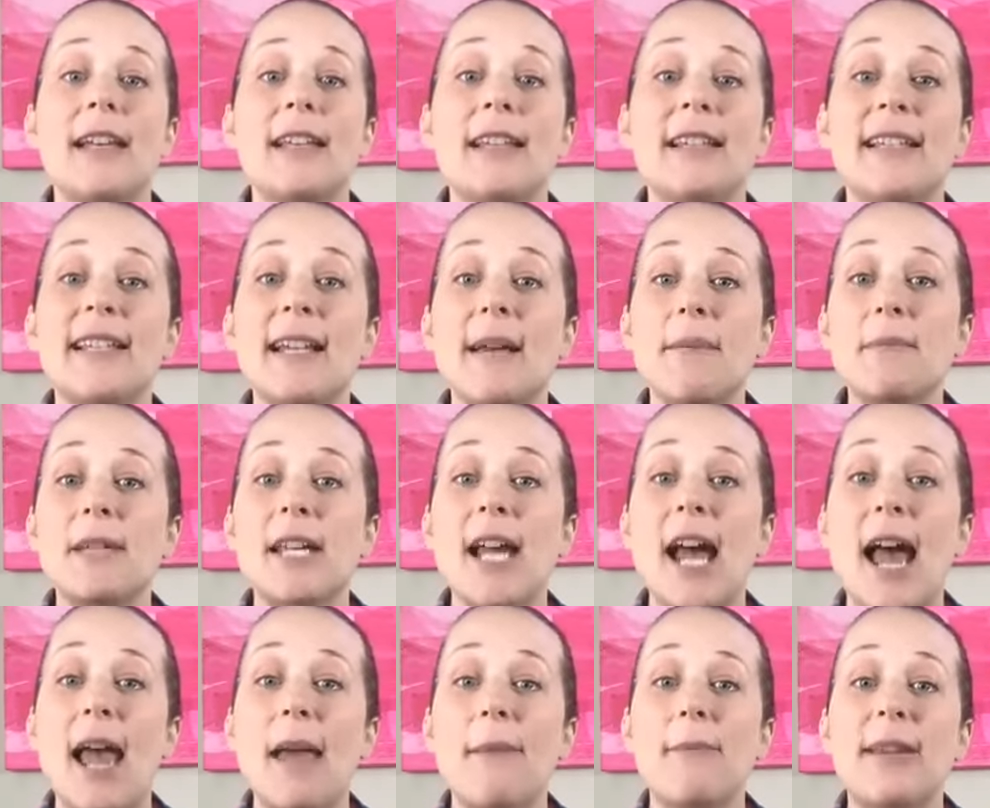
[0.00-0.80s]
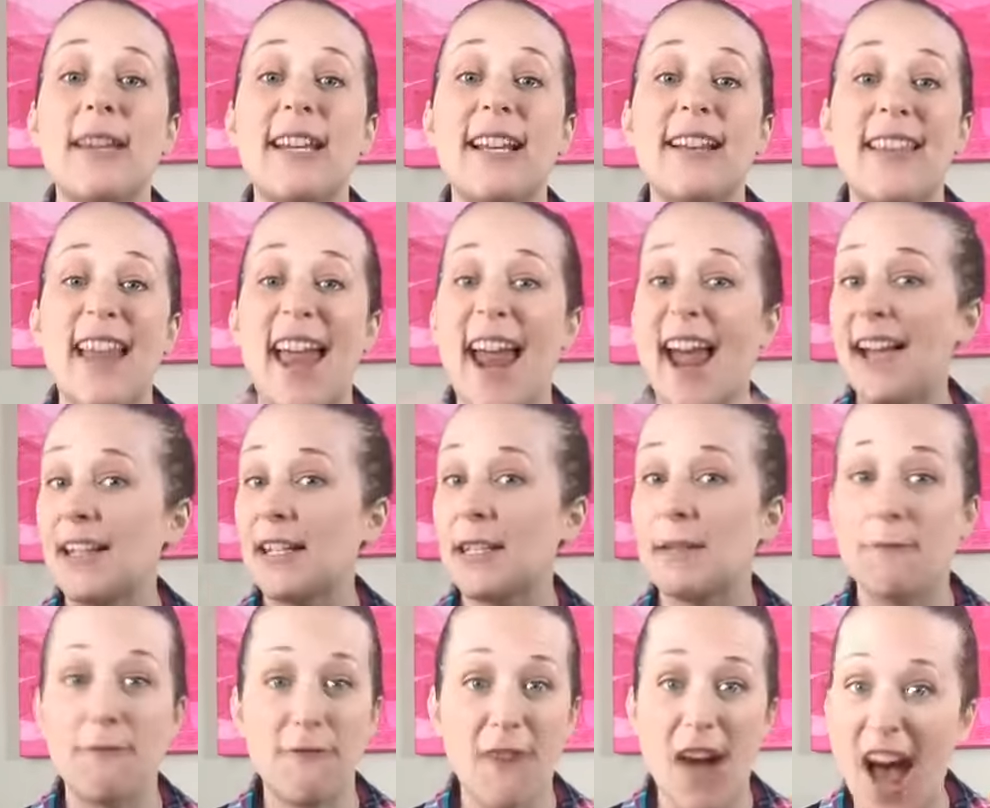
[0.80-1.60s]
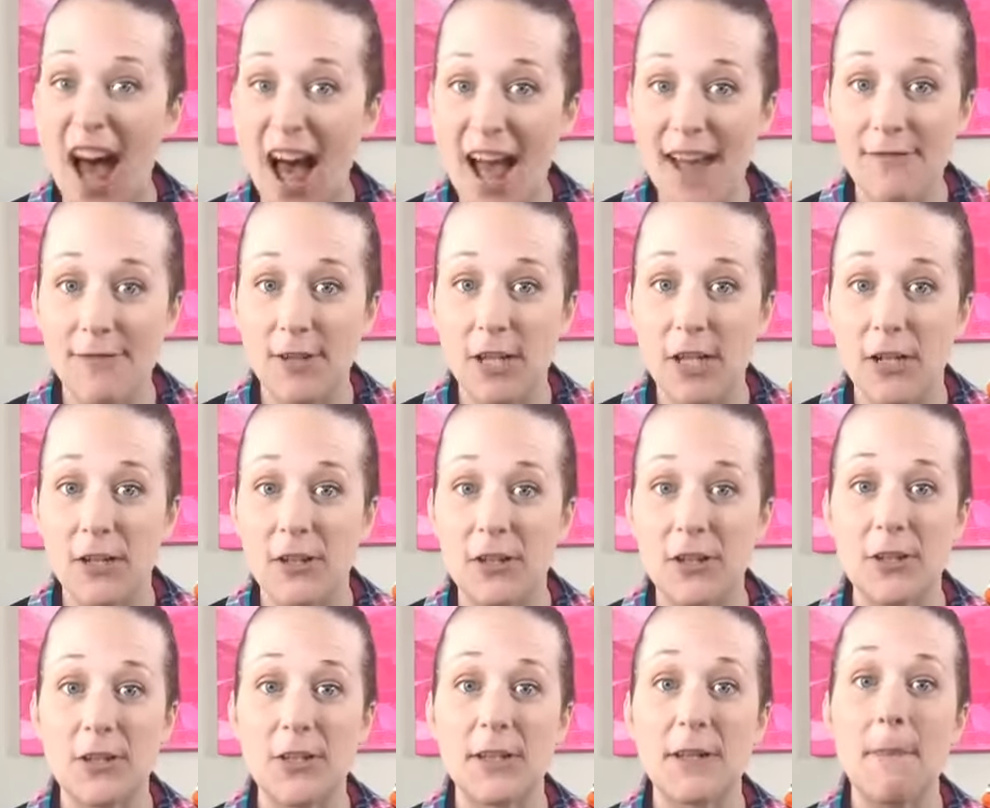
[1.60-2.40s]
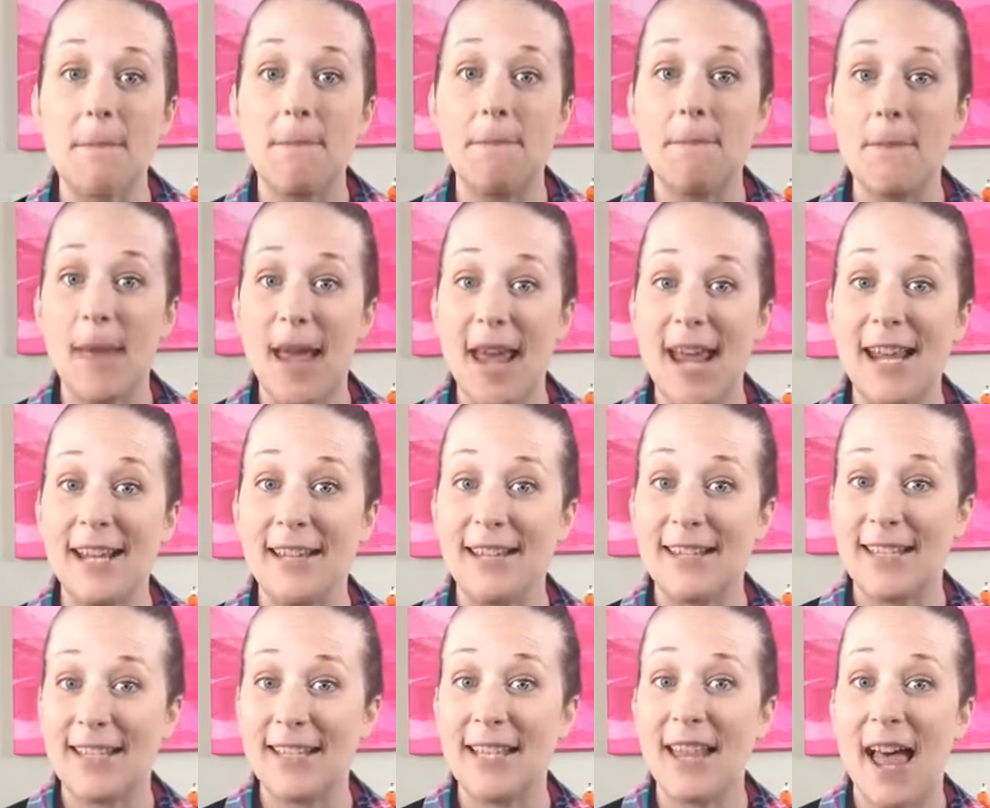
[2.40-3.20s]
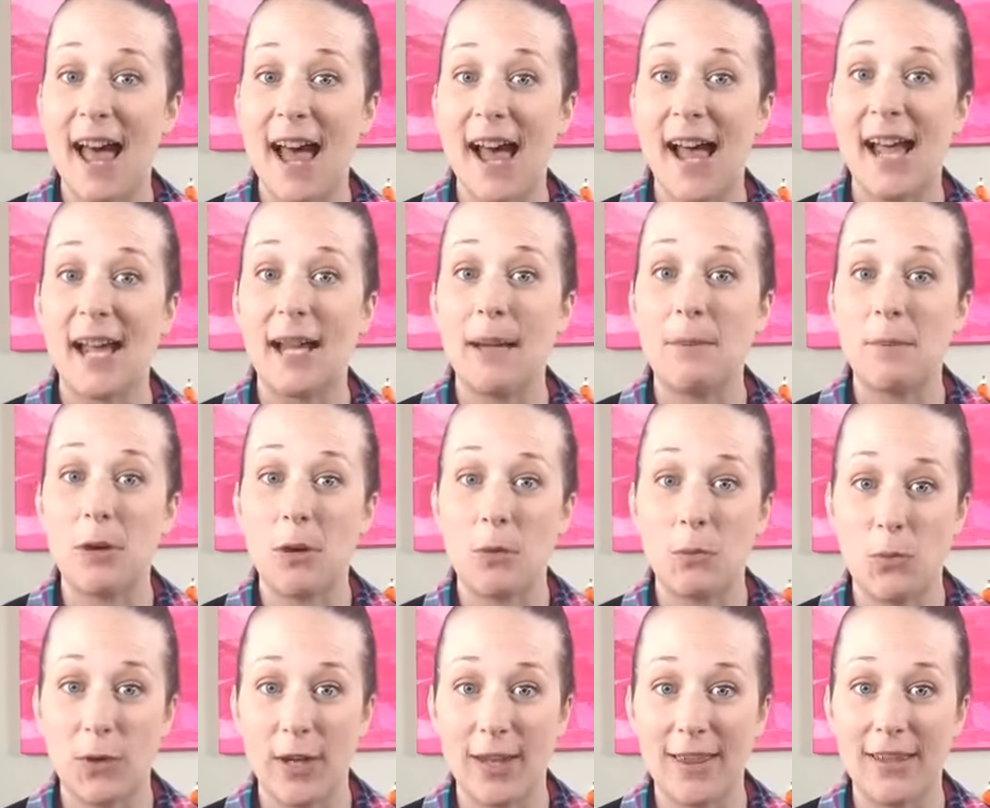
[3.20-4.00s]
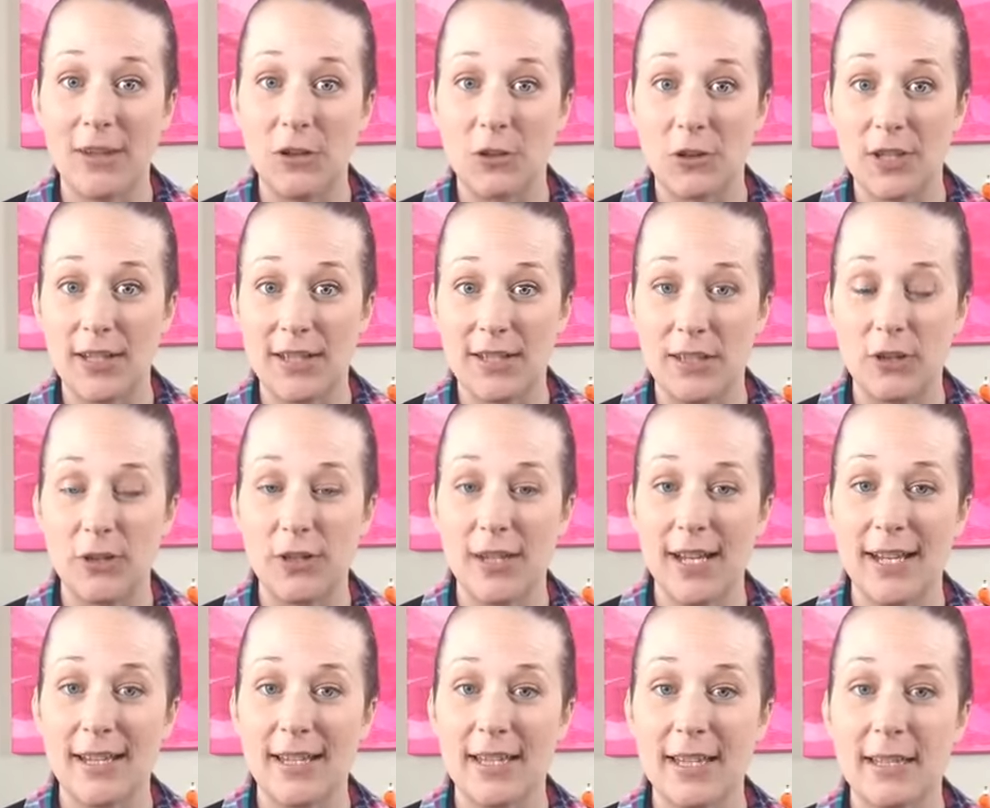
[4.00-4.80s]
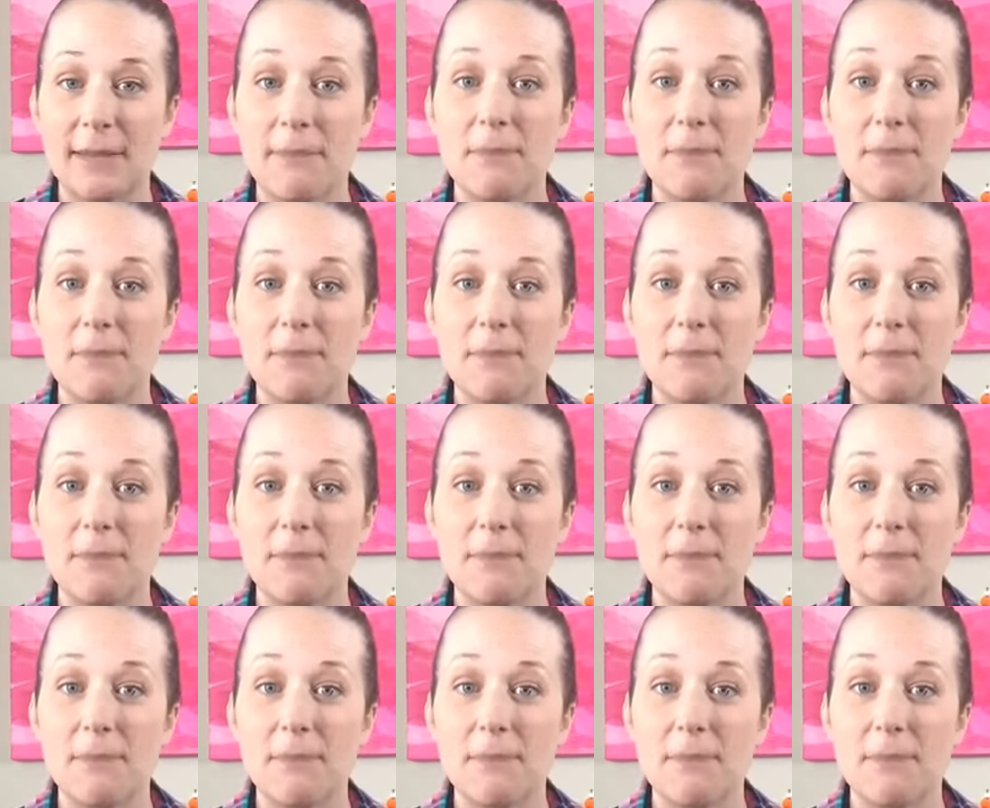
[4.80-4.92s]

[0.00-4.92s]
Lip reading: sometime in the last 5 years made slime with your students.